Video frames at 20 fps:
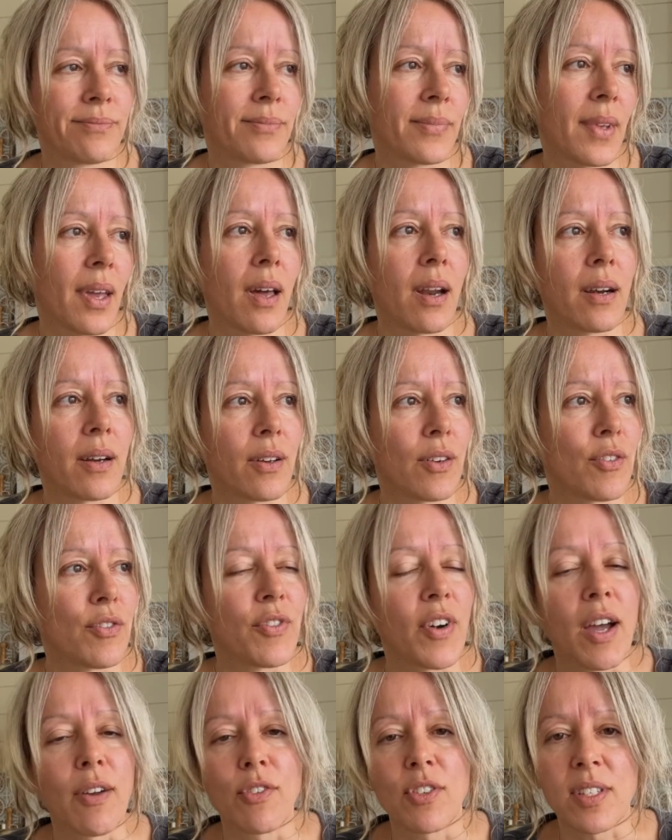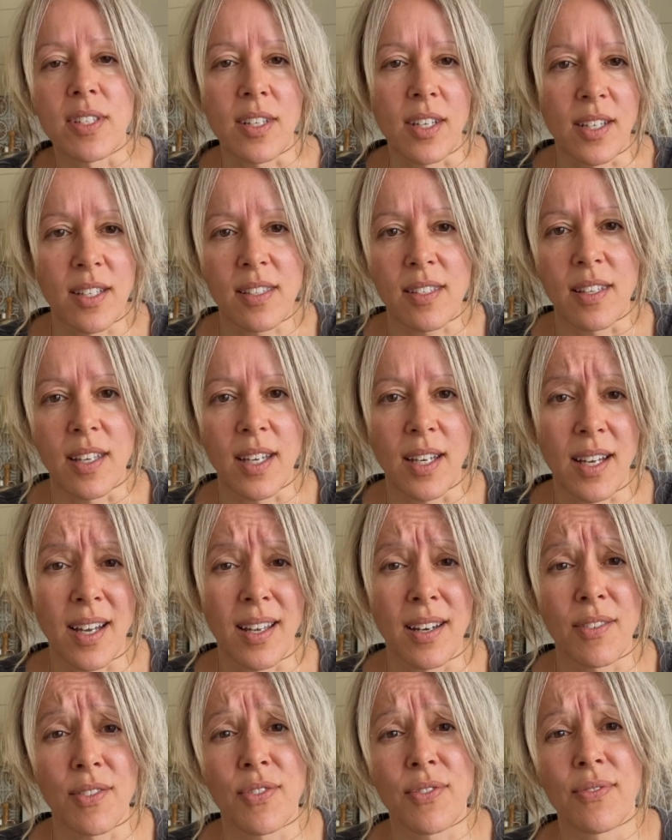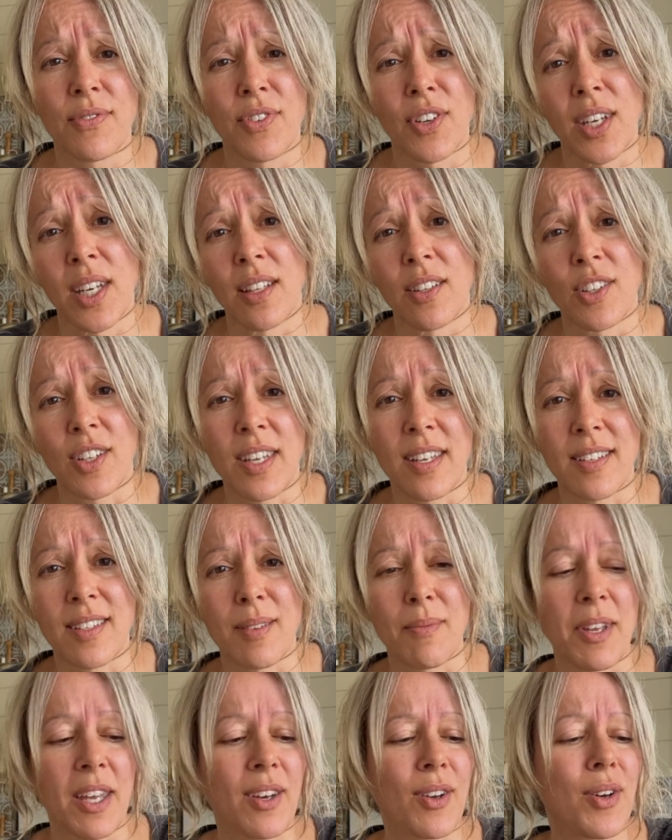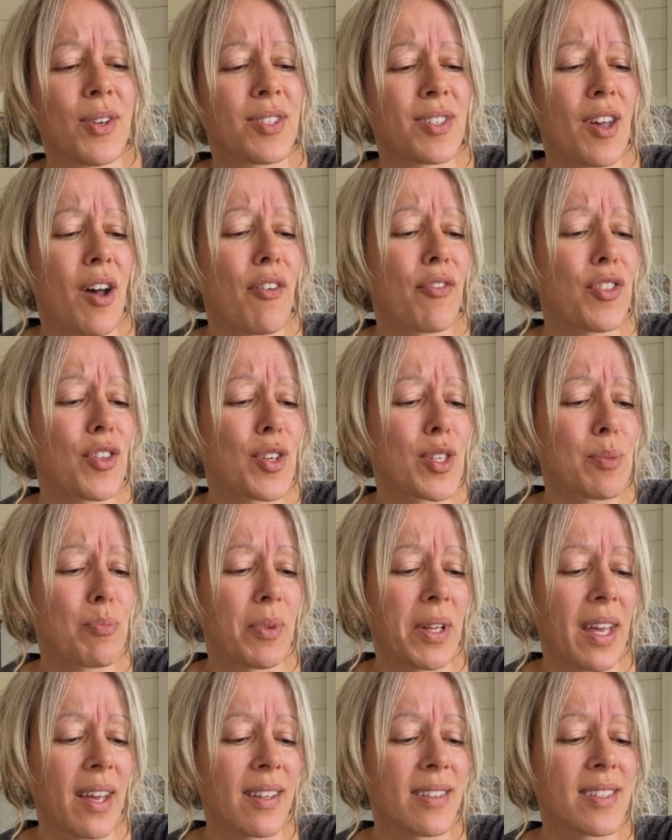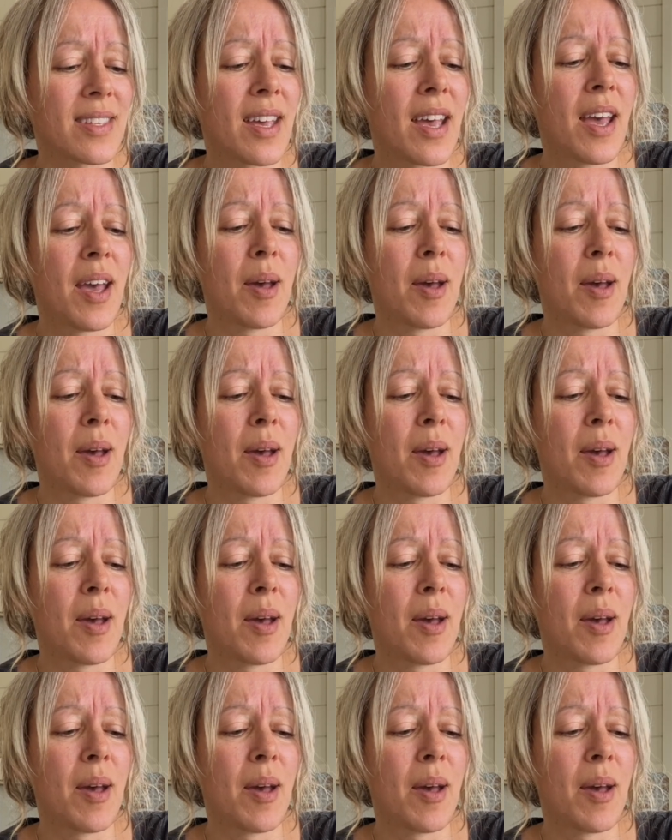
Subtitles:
I don't know, 5 or 6 like kind of funny looking tomatoes off those plants.